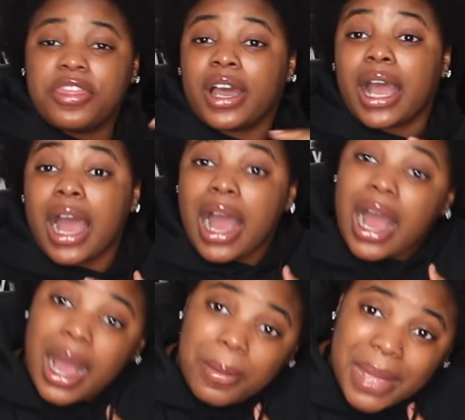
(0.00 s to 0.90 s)
the
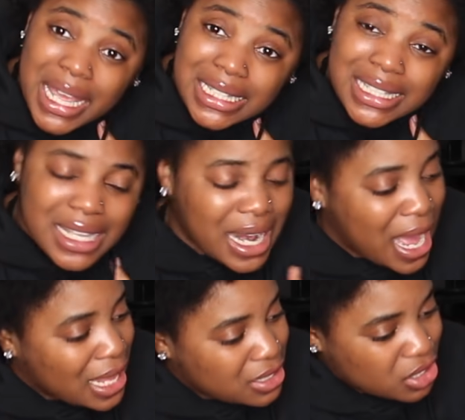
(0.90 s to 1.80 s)
comments that
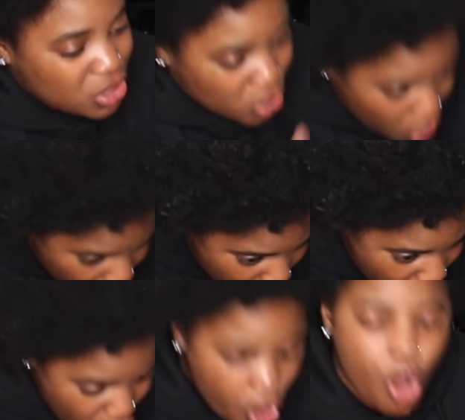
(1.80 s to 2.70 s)
I
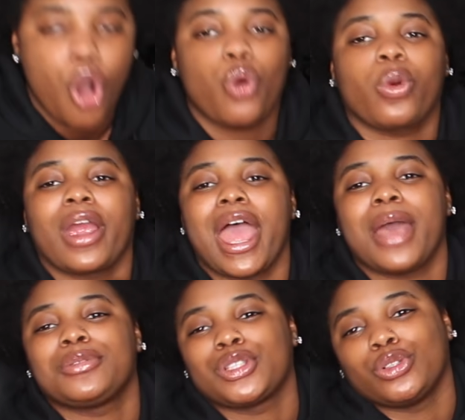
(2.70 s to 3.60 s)
saw were
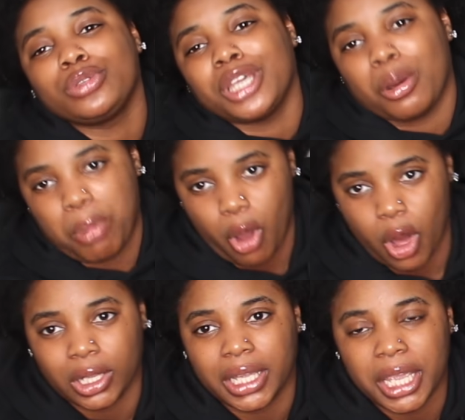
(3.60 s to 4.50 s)
absolutely
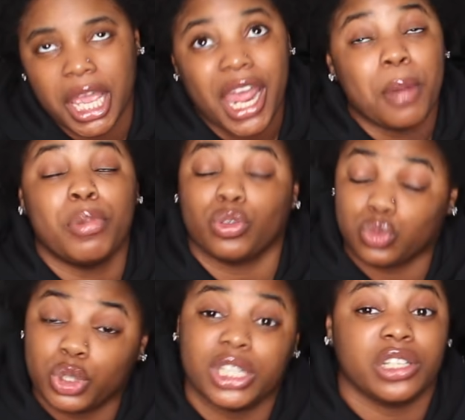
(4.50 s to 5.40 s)
appalling,
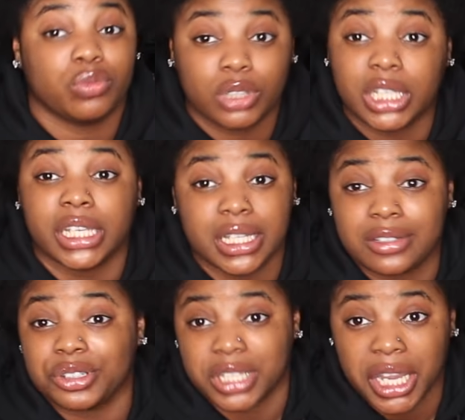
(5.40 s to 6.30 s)
but really, really
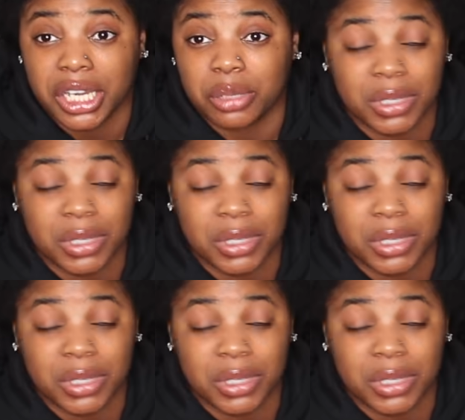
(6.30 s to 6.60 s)
entertaining,